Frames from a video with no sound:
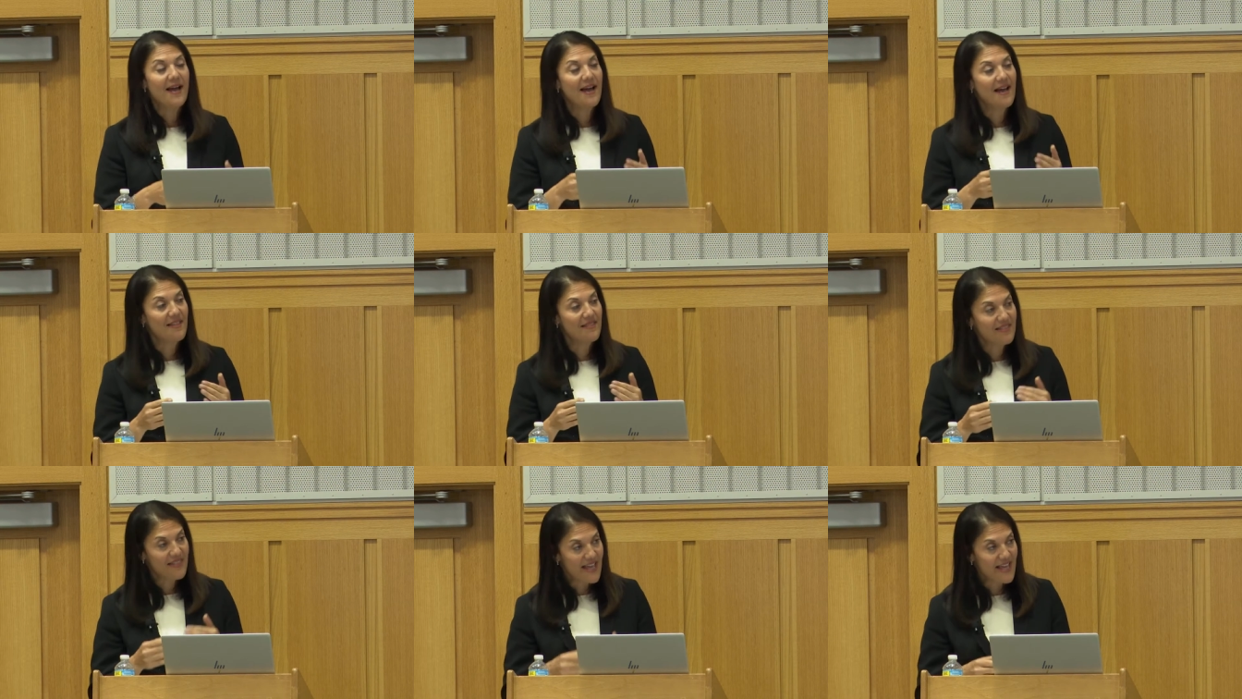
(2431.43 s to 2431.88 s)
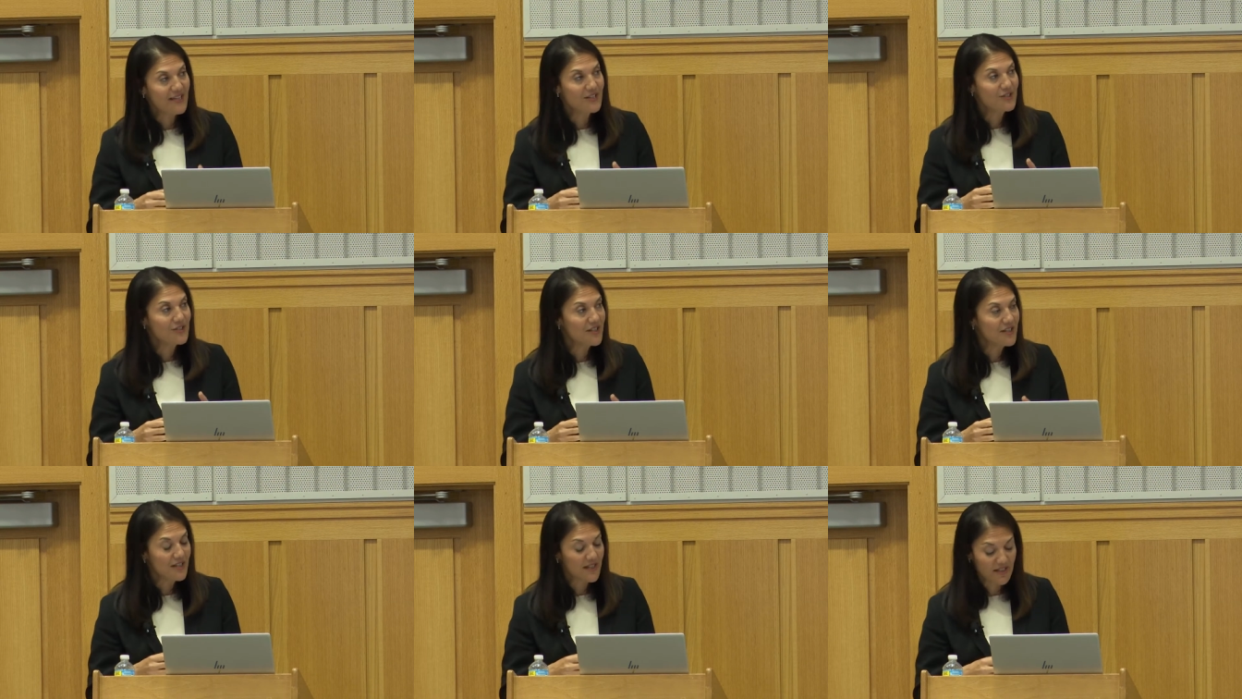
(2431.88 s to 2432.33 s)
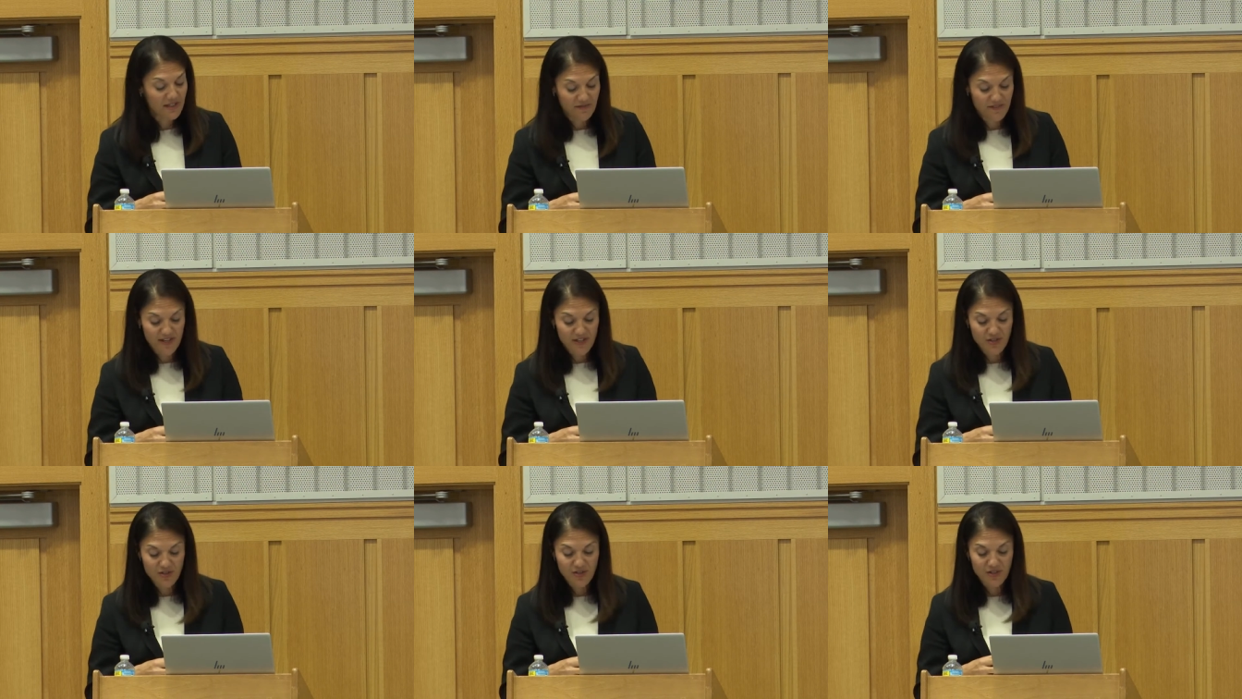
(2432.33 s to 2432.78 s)
and thanks to the
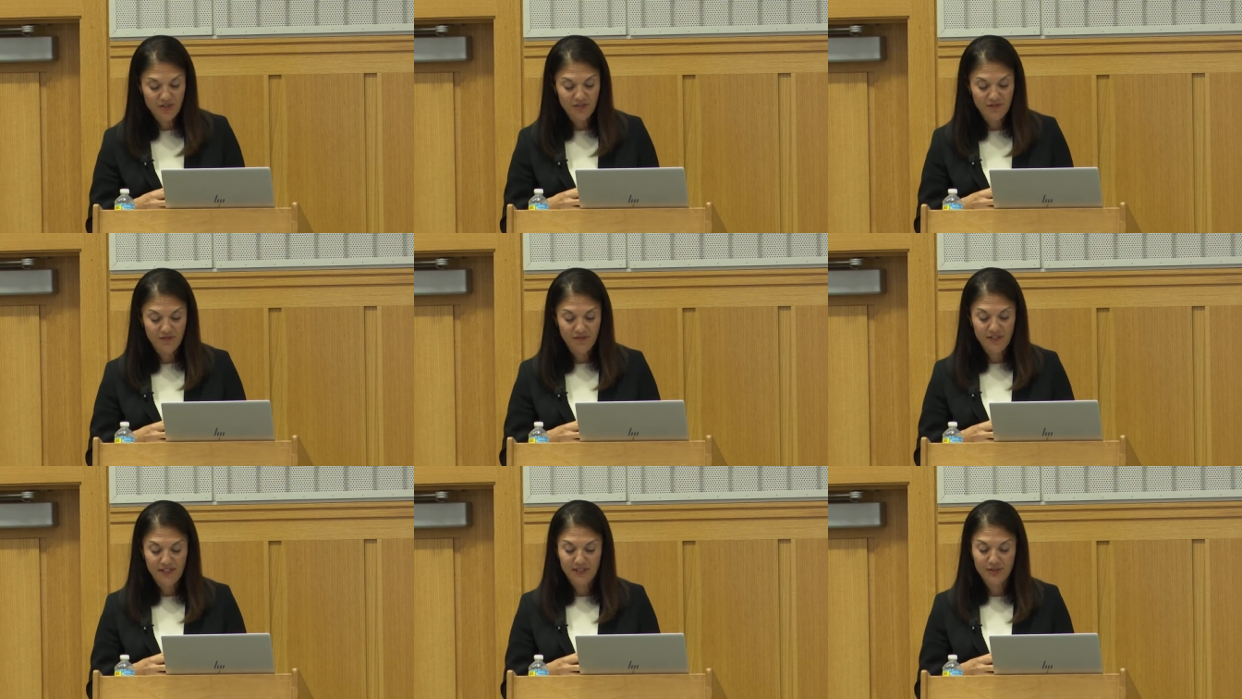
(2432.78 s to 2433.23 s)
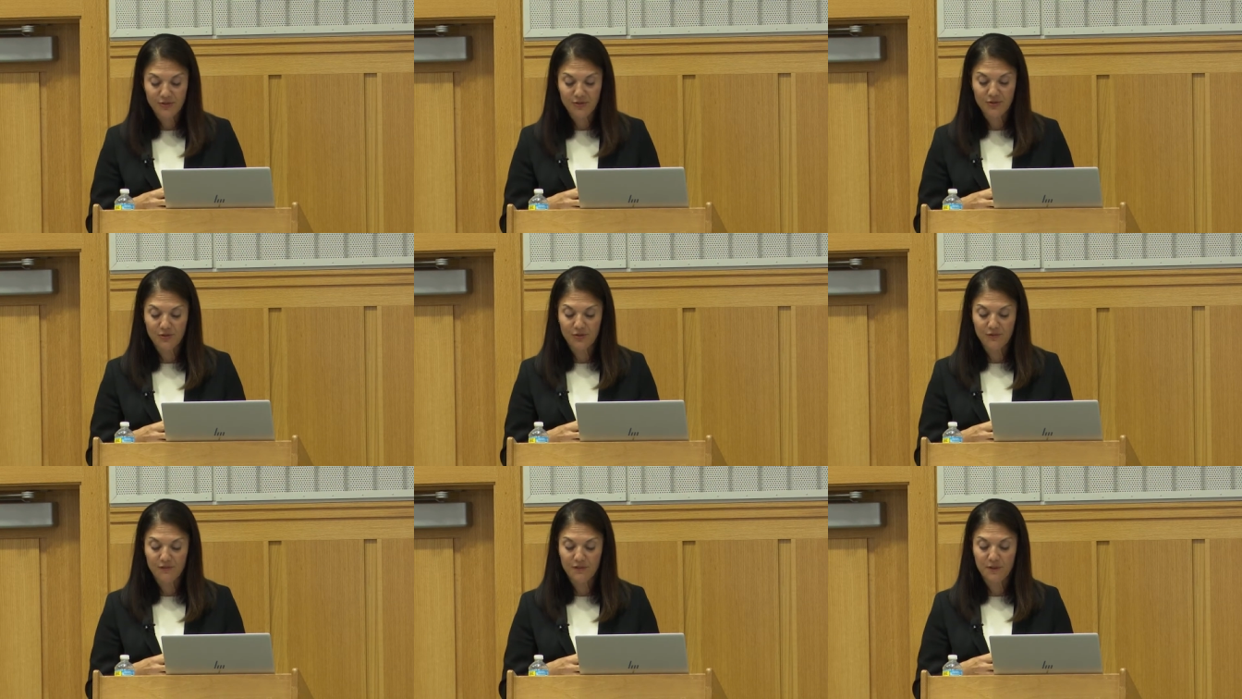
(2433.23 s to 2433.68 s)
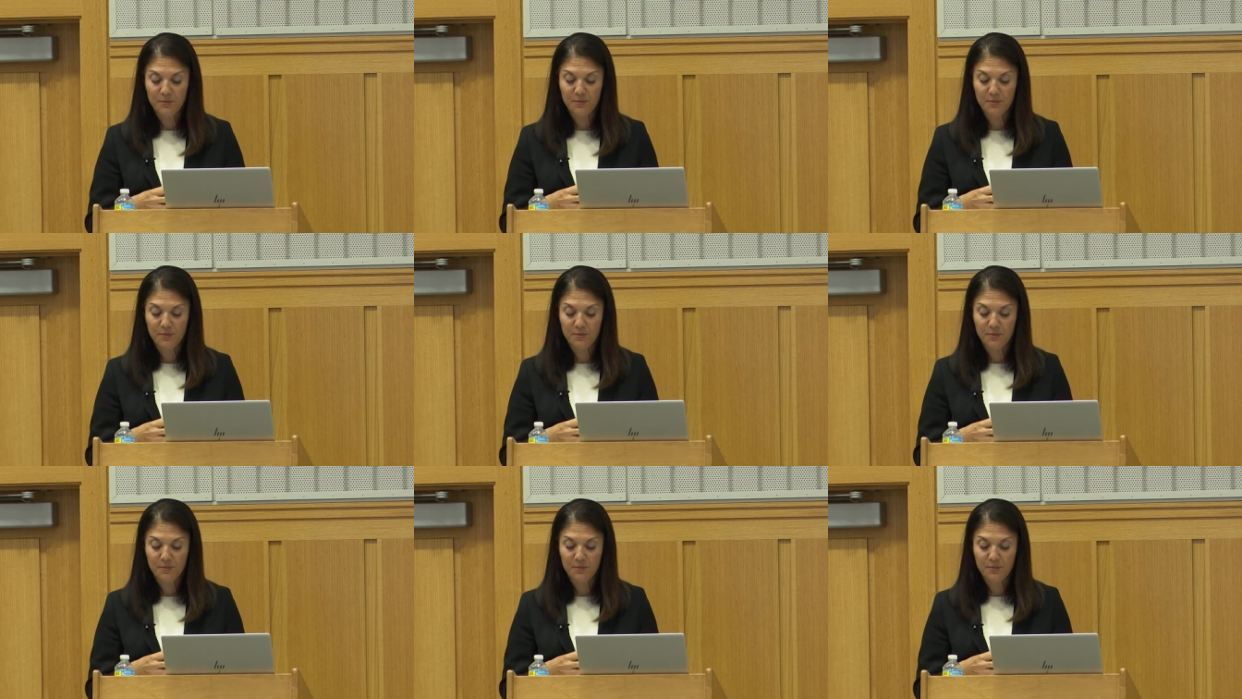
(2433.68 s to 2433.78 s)
innovations of financial service